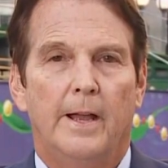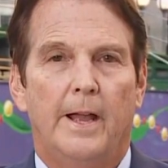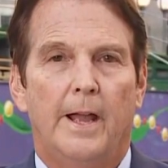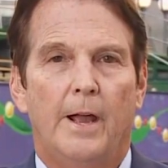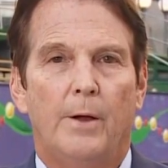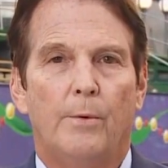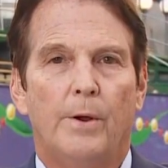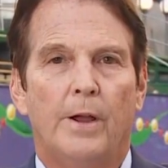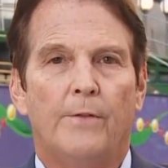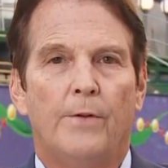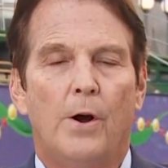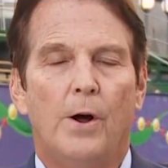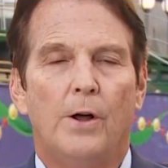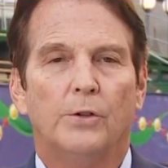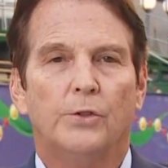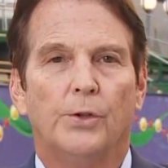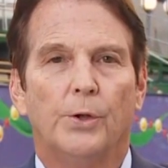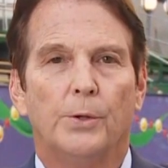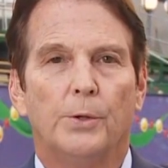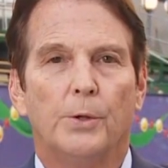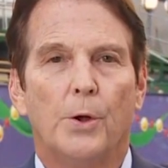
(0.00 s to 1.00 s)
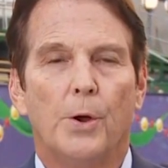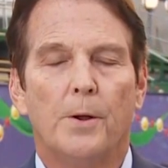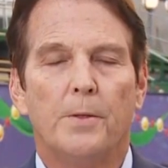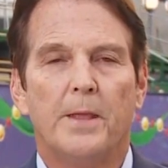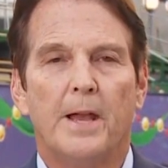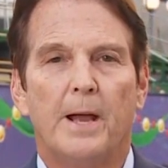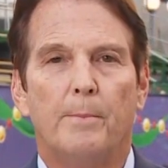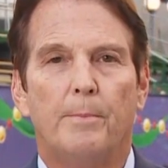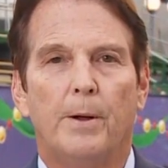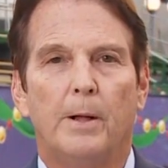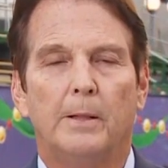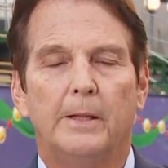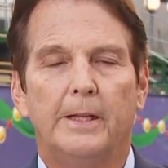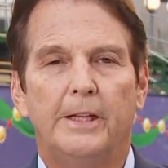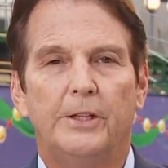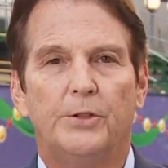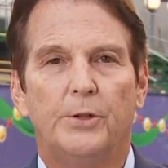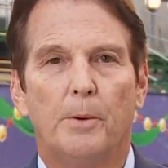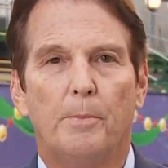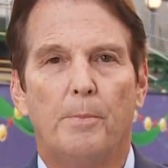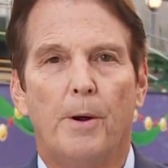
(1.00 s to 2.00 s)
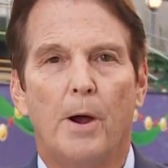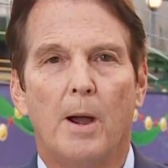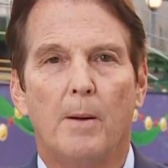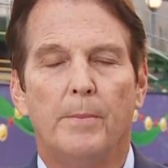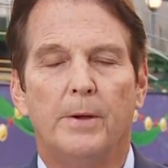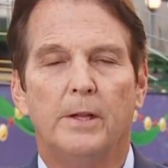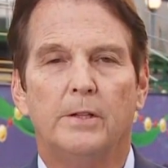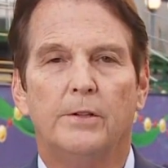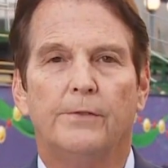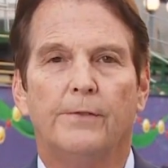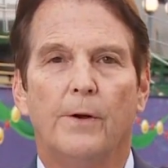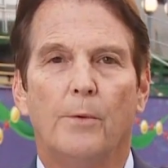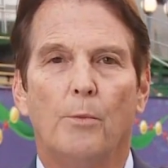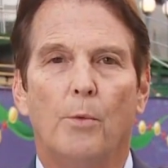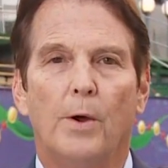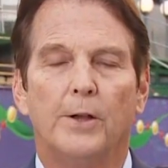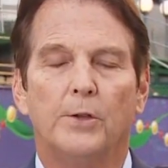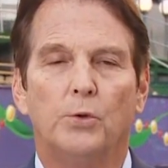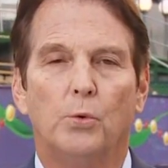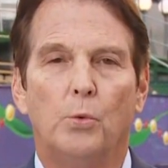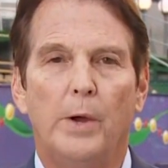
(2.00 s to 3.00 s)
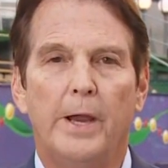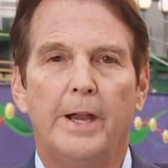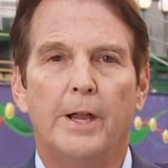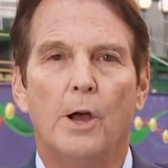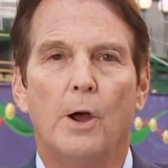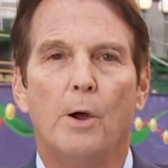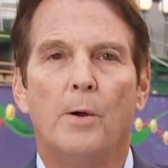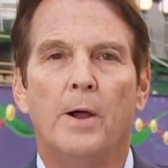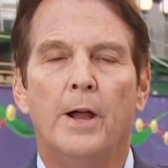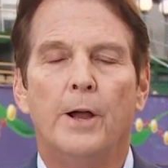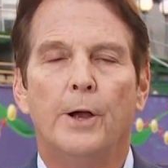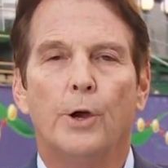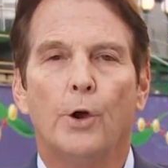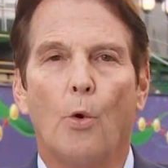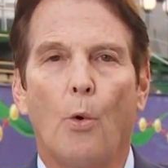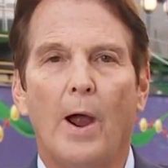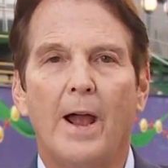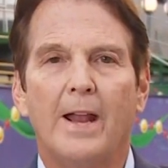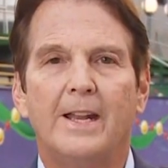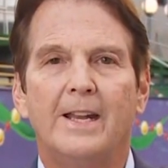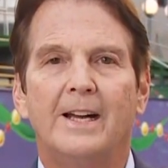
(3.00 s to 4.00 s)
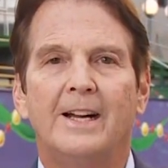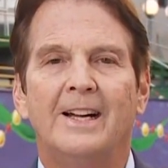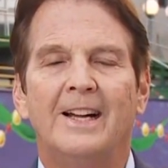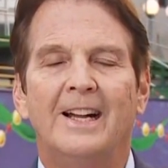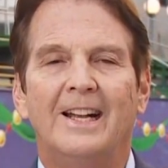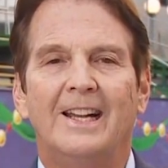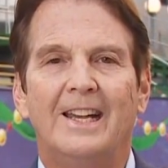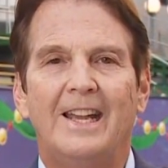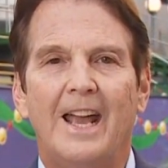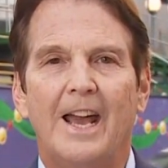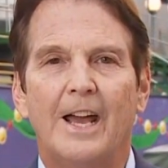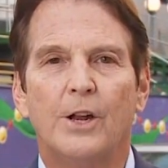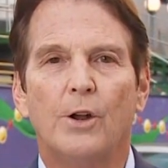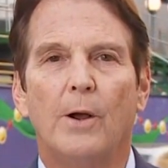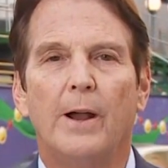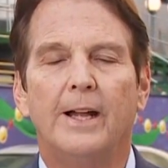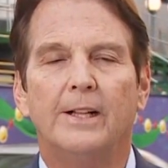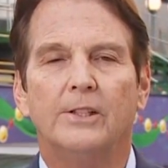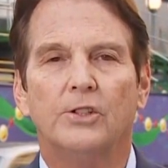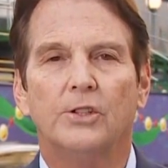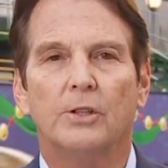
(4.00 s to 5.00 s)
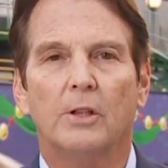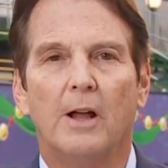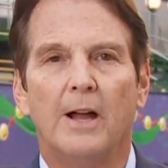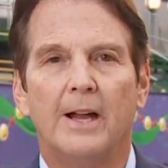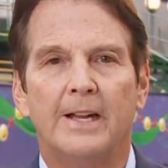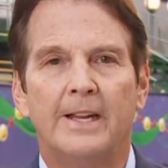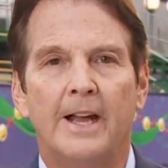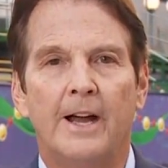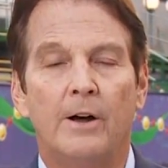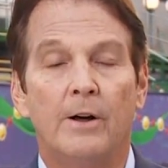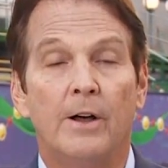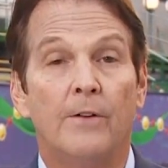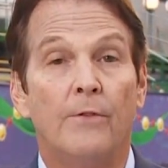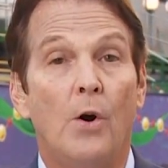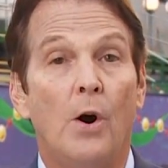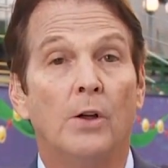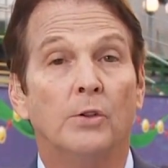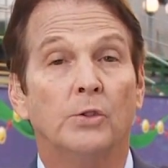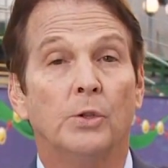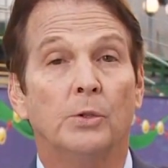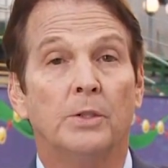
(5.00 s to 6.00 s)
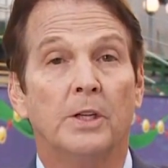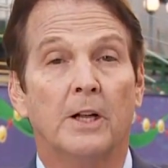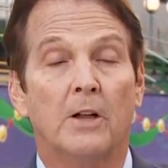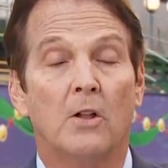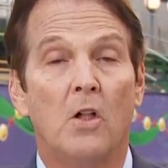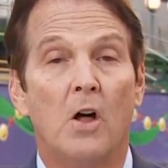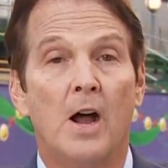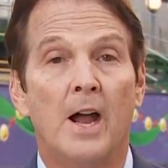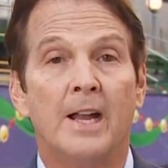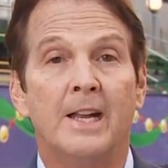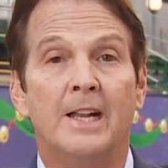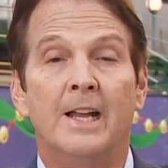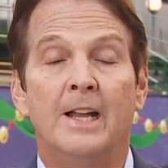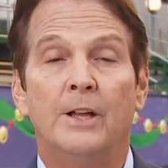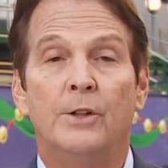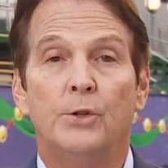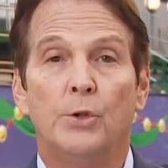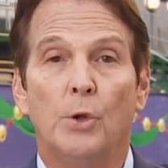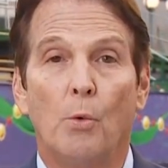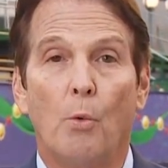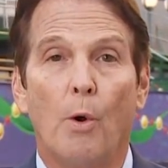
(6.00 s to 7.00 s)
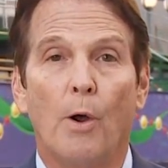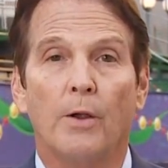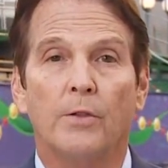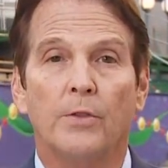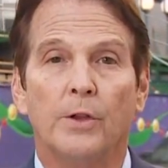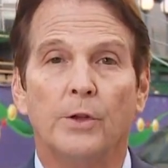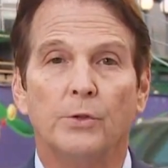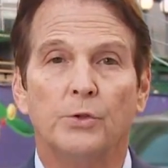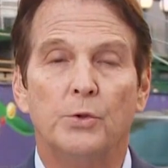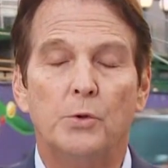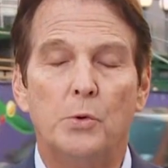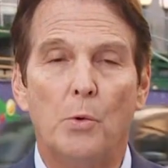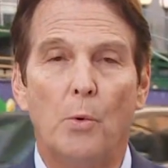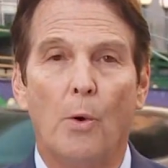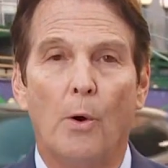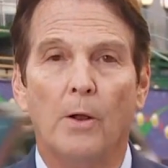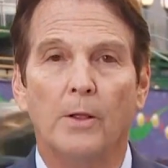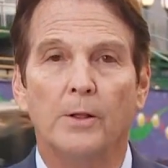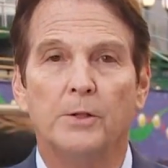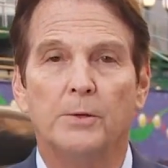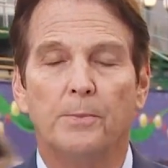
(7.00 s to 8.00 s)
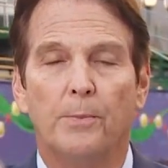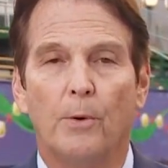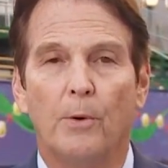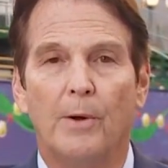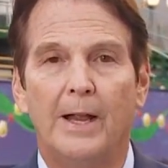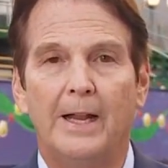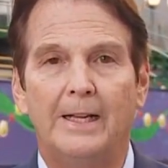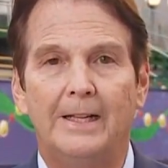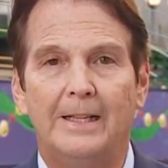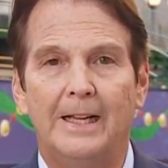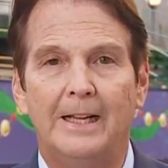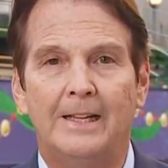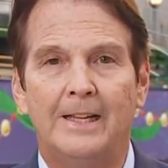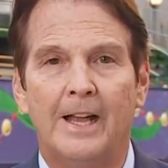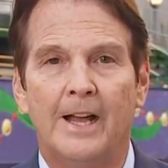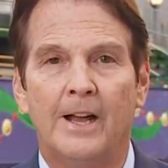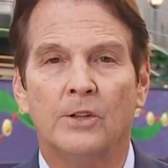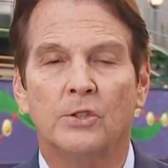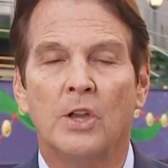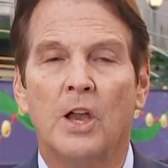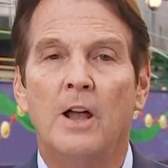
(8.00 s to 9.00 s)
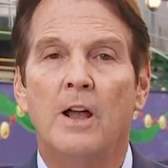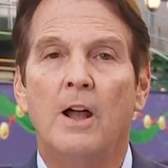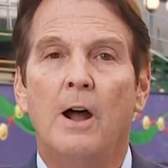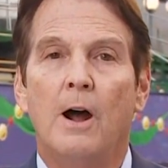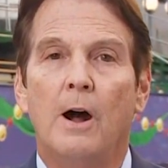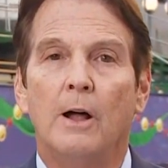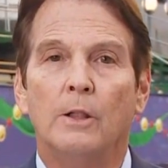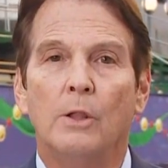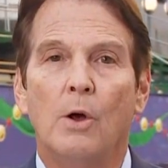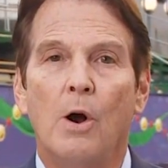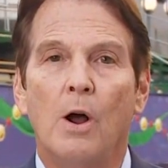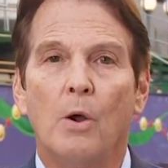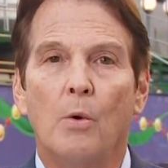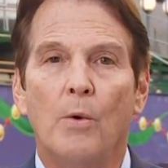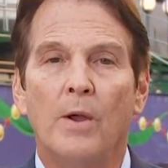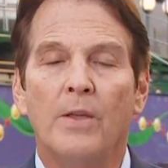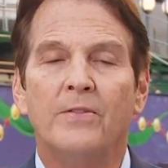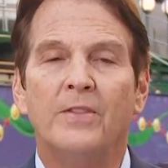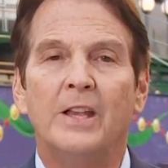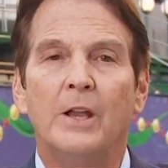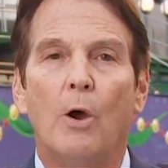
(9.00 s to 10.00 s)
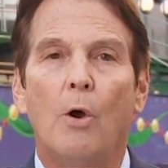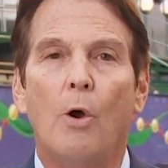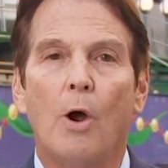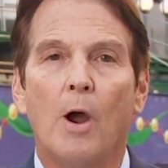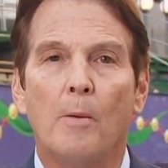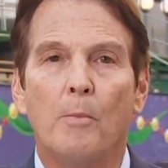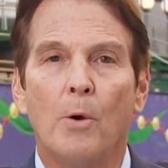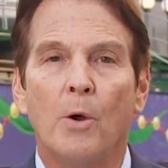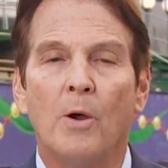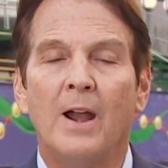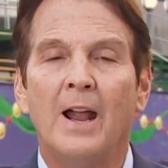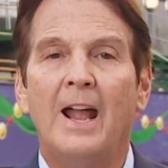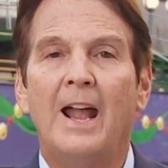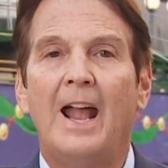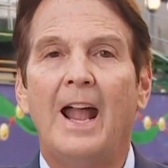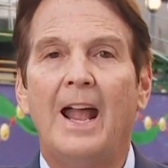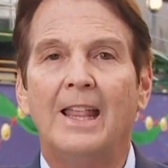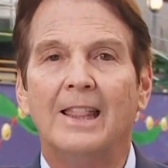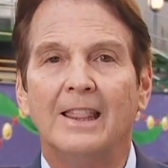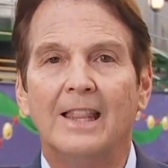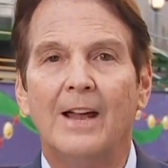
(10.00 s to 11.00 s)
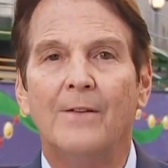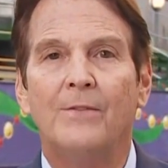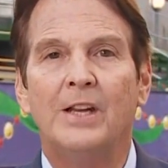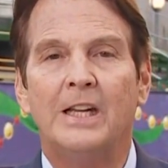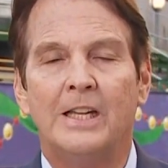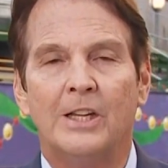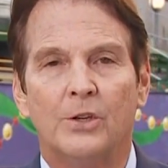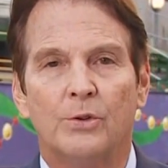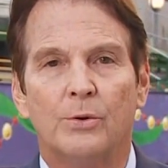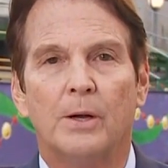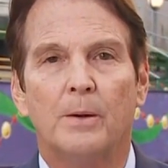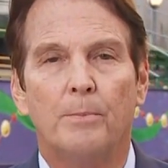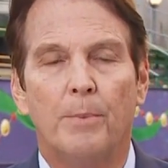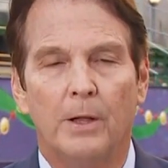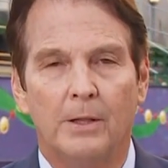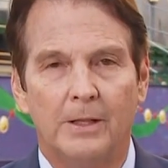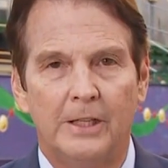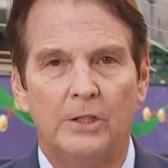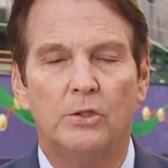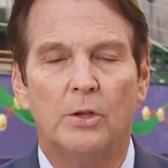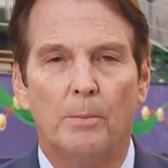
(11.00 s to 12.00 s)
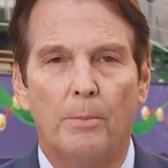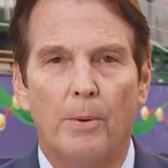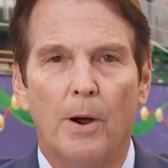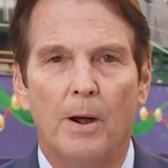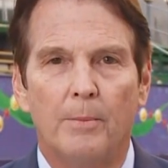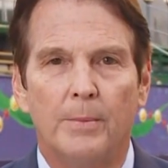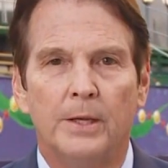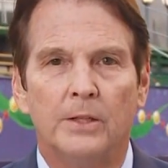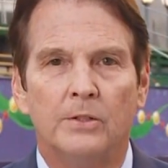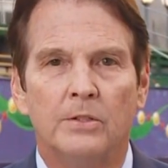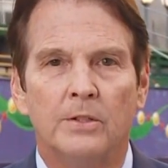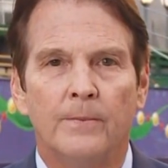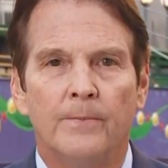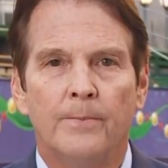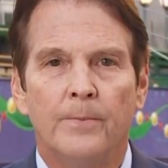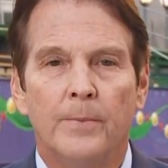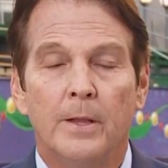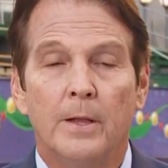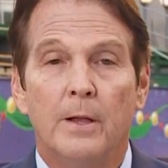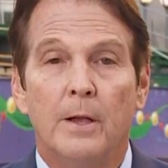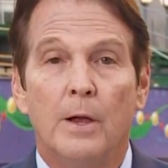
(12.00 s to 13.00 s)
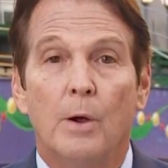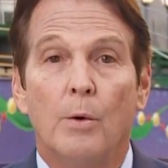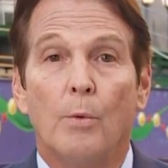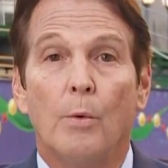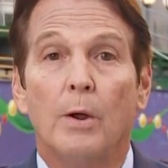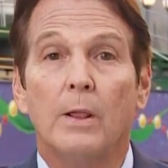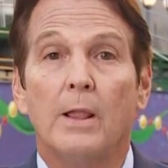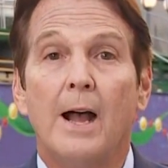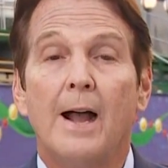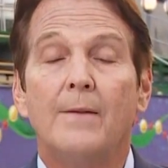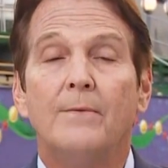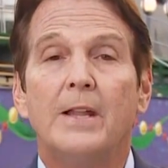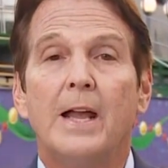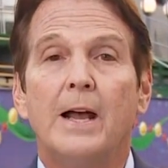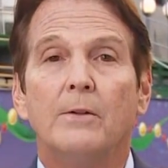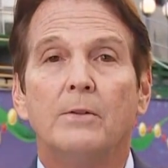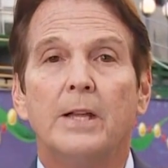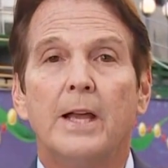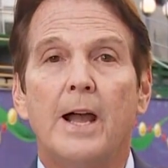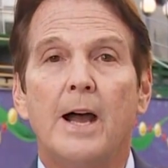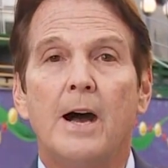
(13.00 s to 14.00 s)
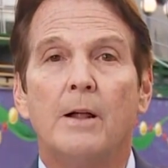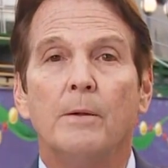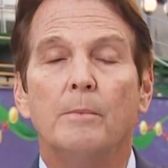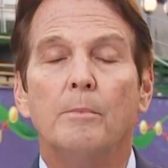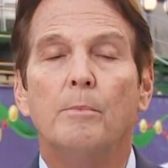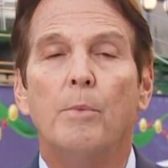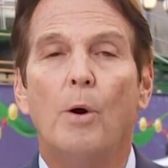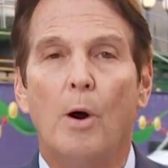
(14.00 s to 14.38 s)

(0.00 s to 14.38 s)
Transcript: And we have also learned that police departments from West Wego, Gretna, Kenner, and Slidell have also declined to work those New Orleans parade details, along with the Harbor and Levee District Police Departments. We're live downtown.